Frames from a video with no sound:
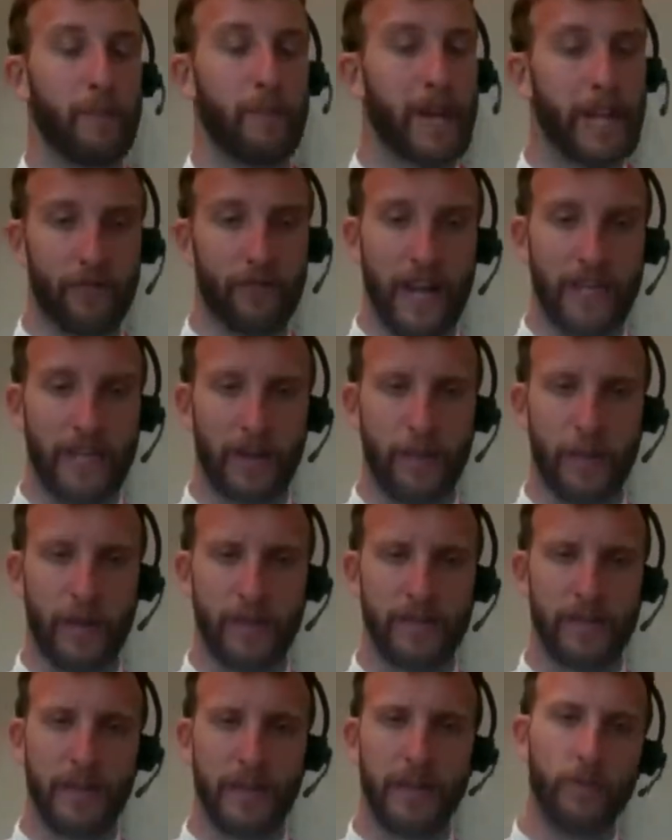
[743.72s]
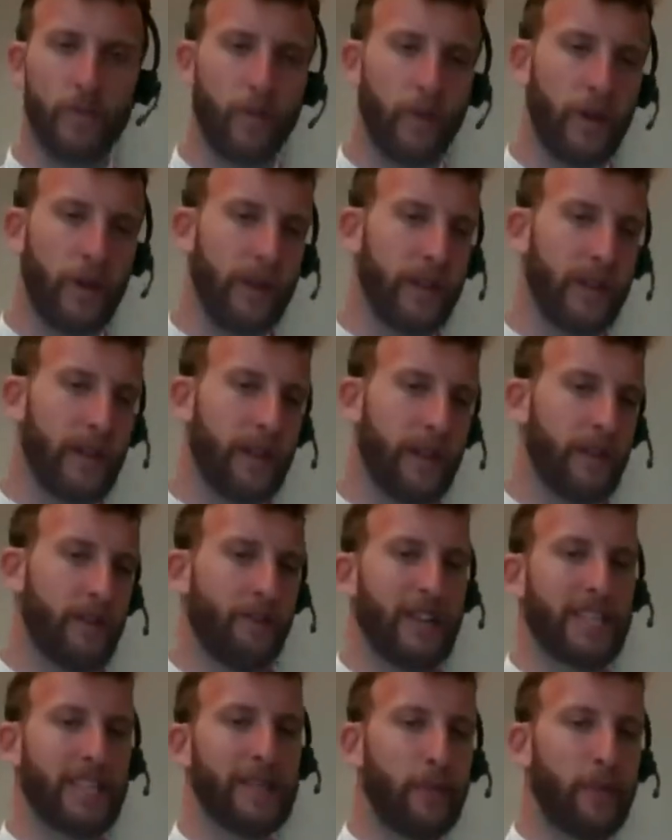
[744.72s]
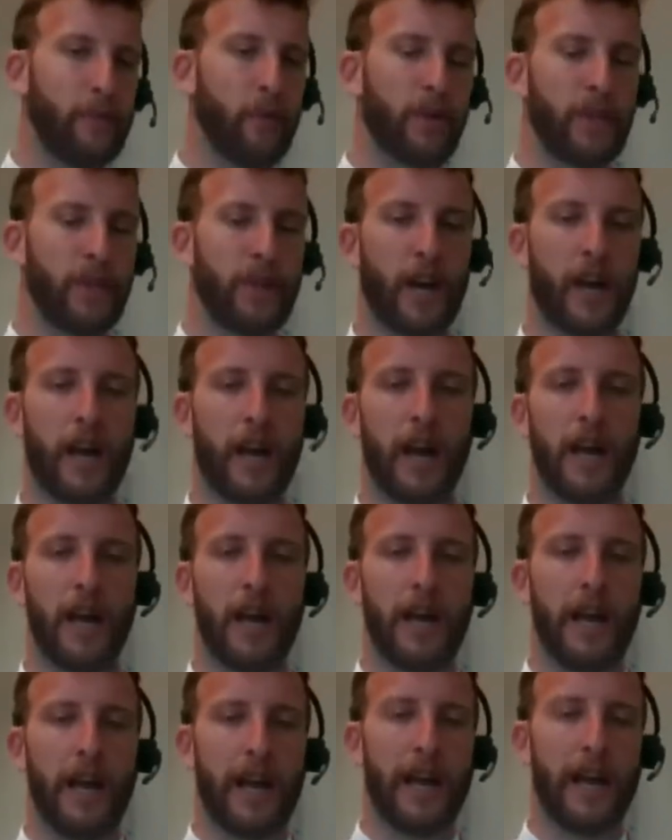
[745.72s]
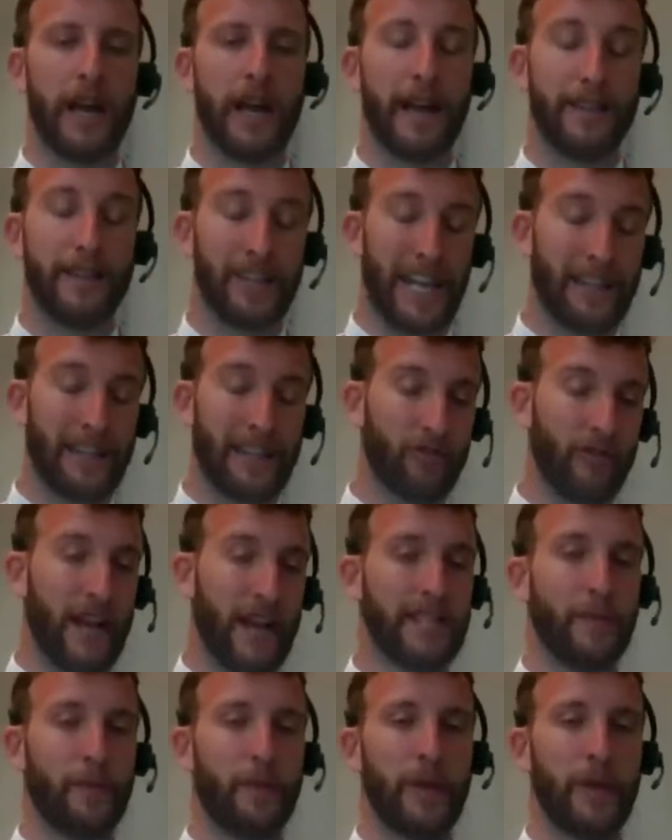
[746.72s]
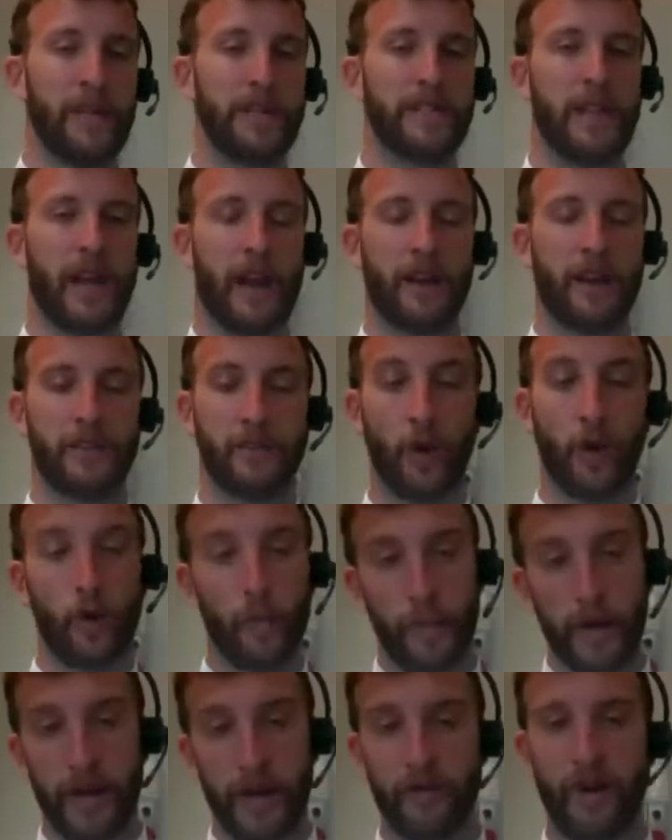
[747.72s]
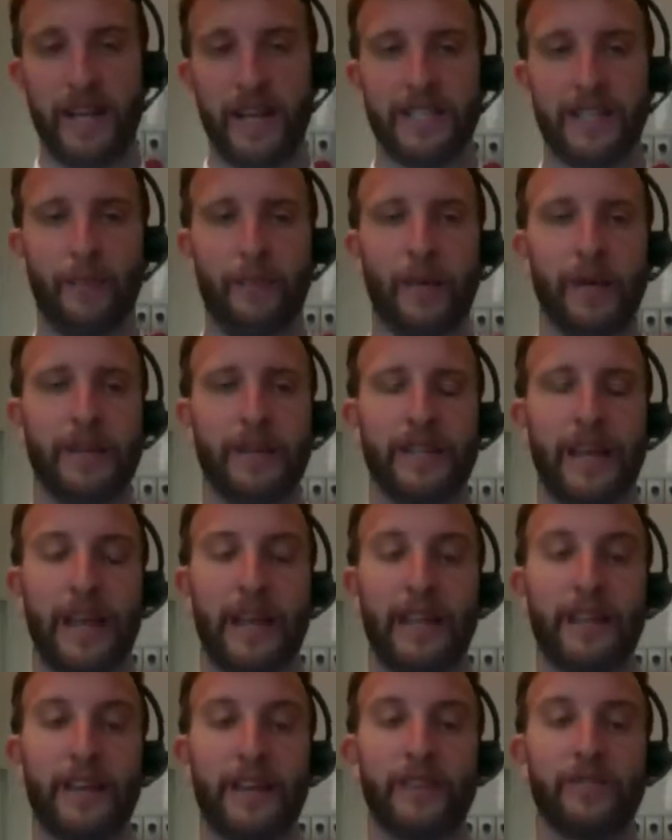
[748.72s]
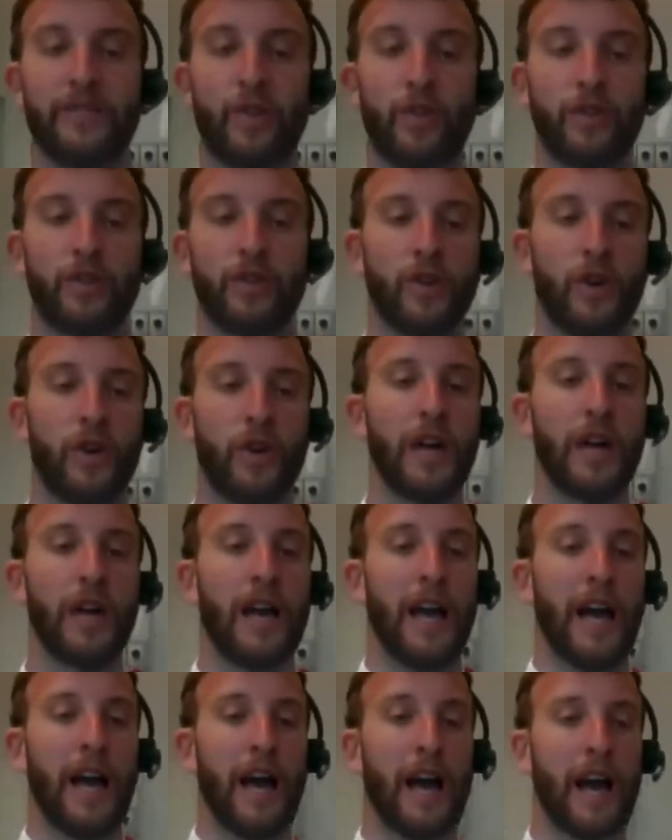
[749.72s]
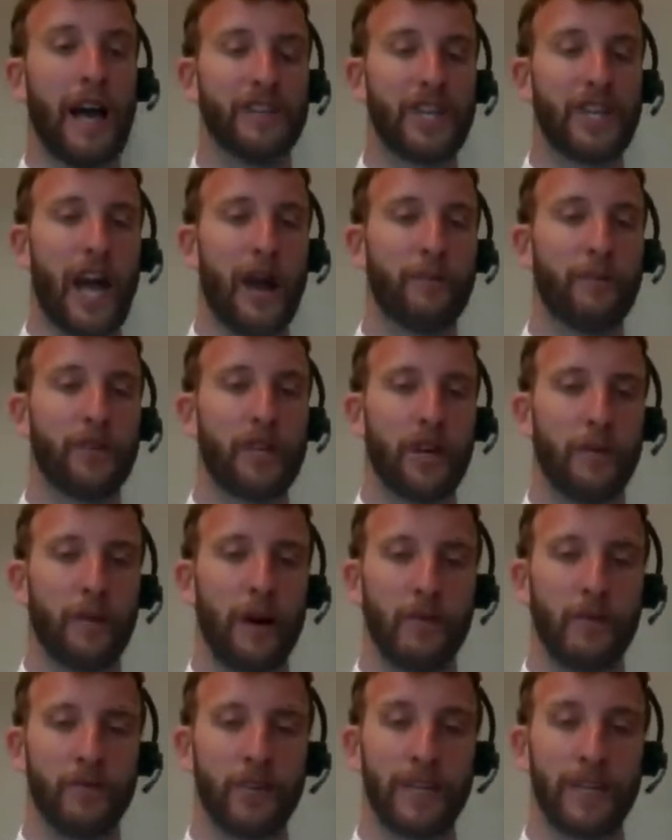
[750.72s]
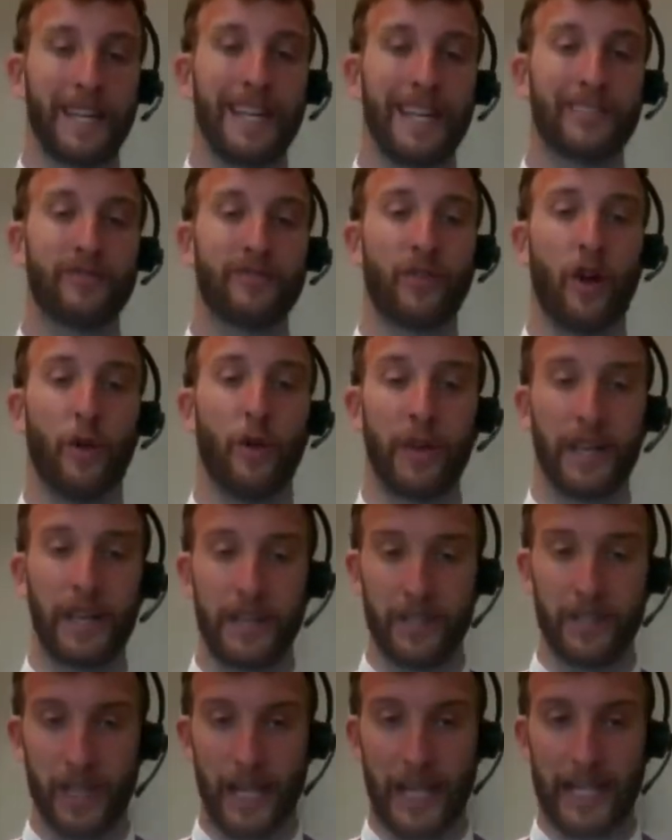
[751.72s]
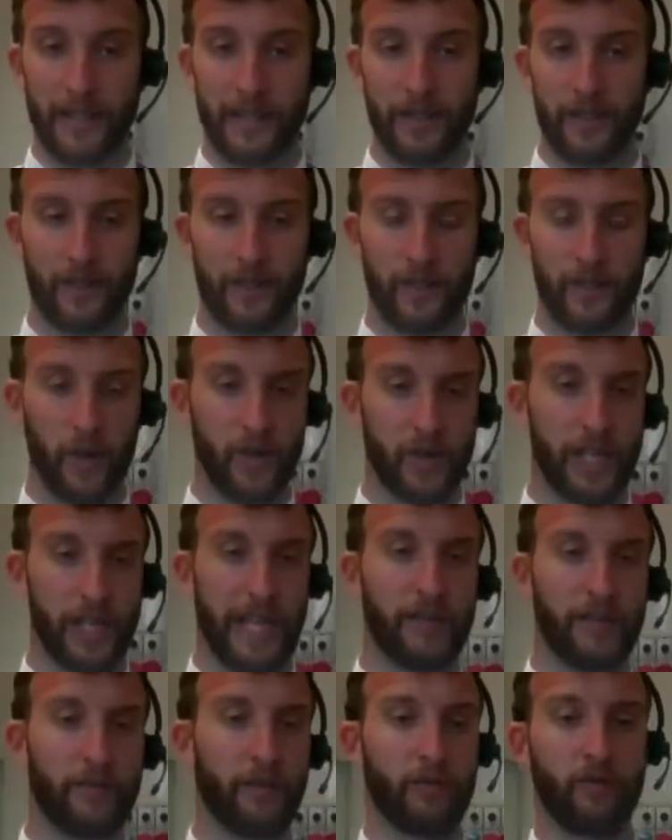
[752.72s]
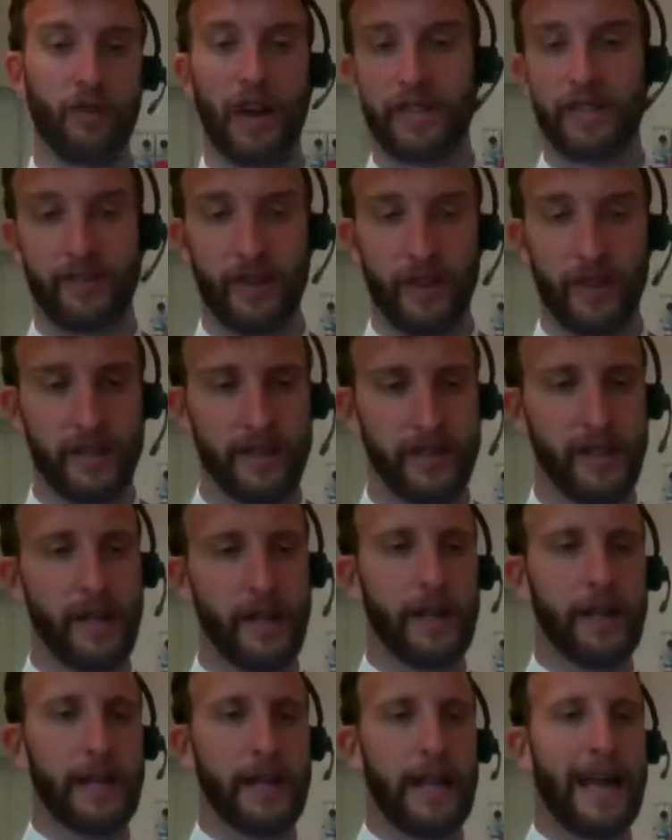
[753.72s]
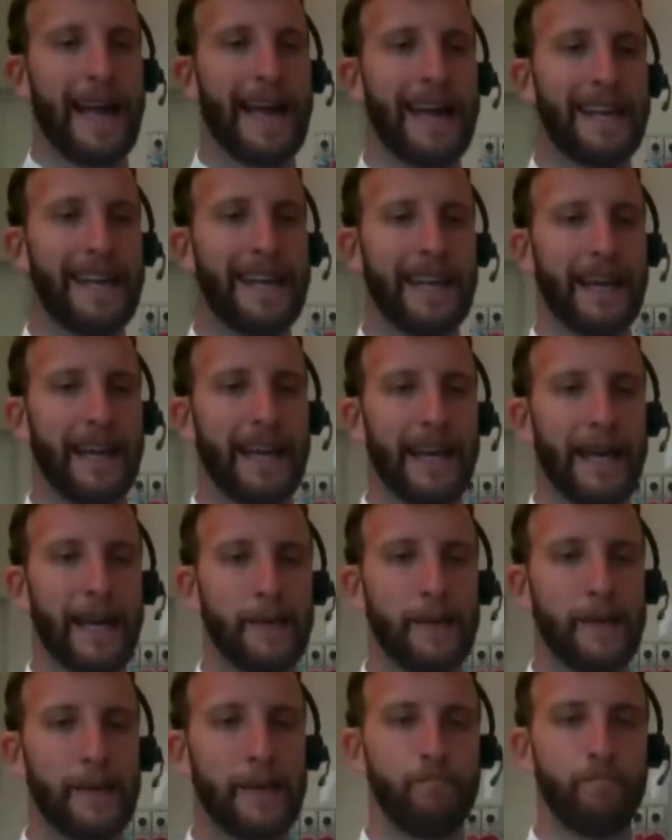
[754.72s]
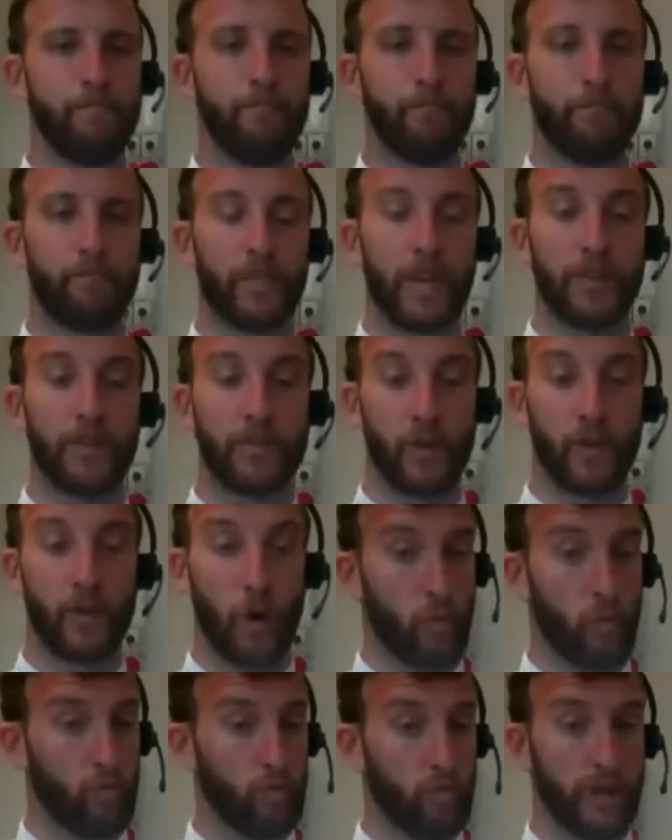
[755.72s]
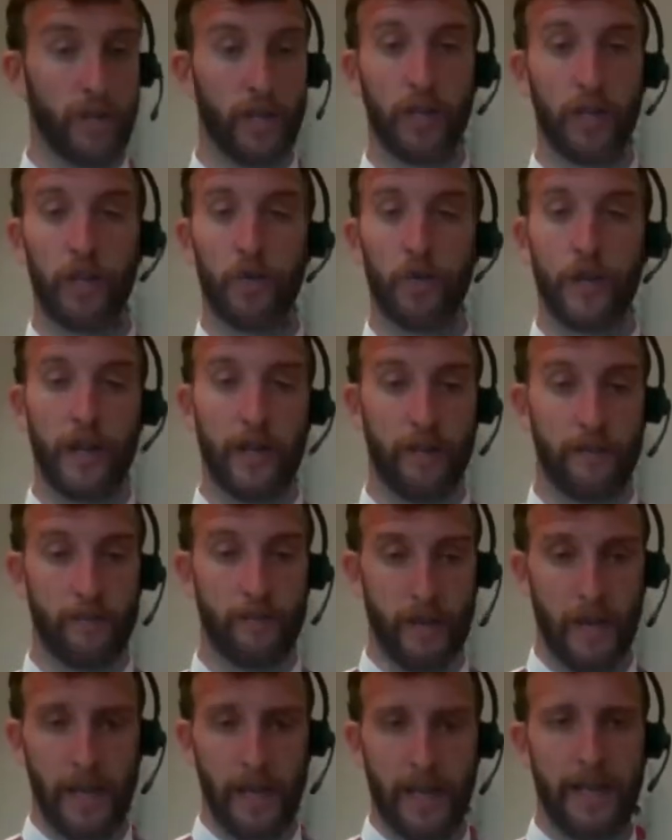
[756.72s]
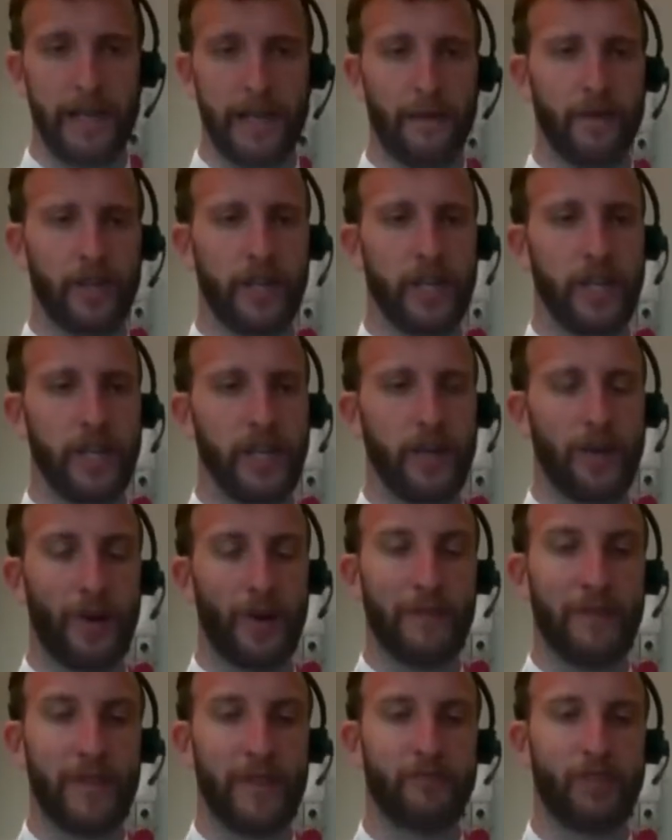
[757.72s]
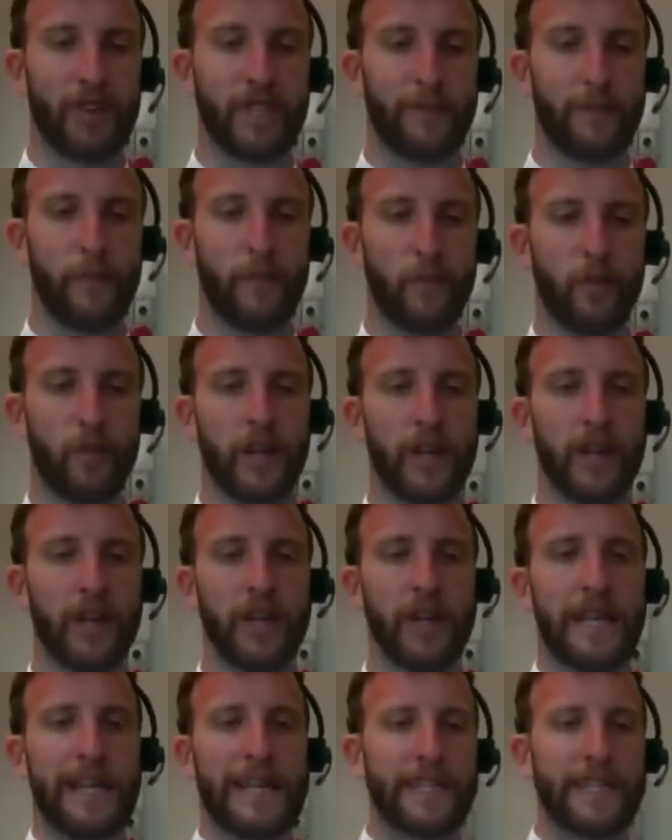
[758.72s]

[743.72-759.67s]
many recipes. In the recipe book, there are gelato recipes, there are sorbet recipes, and there is also a chapter about gastronomical gelato, so gelato for restaurants. And so included in the machine, you have this recipe book